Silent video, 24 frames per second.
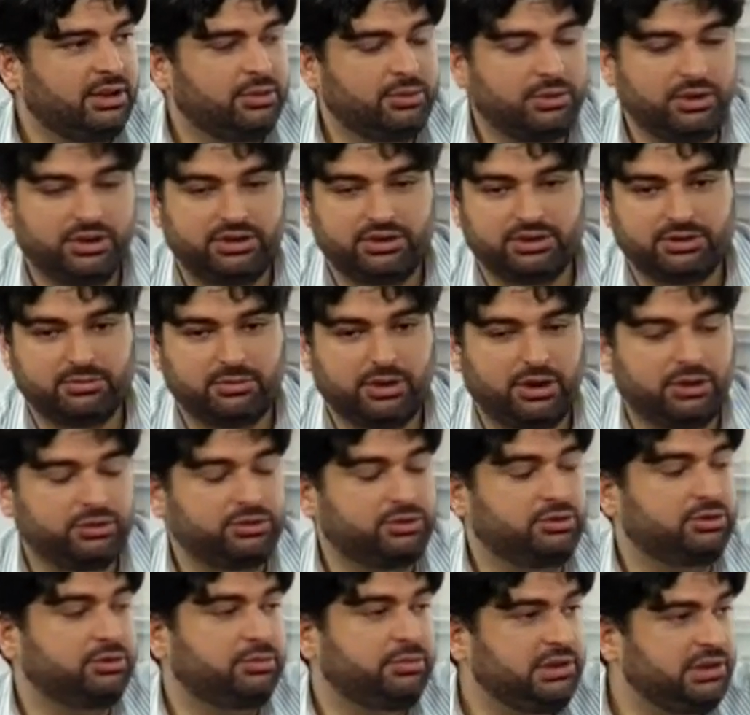whether about
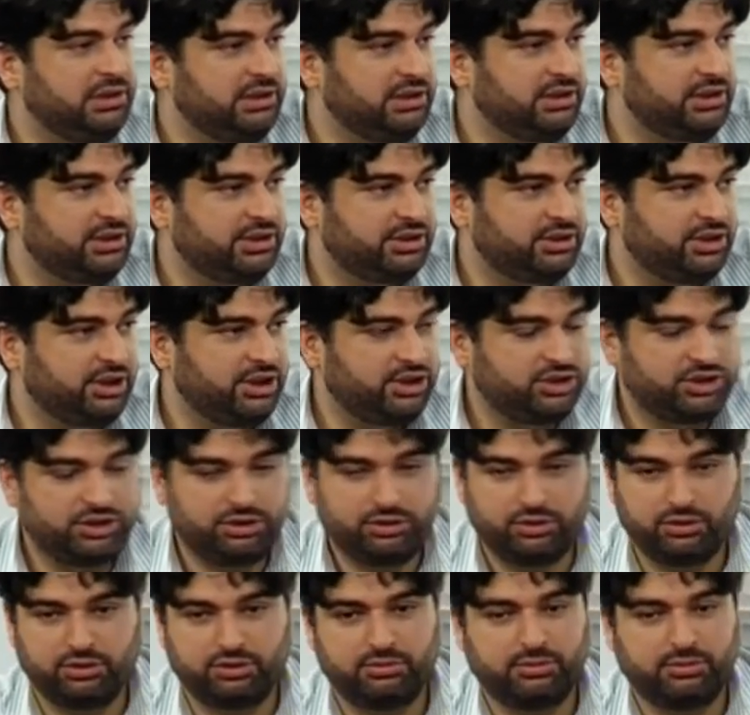European integration or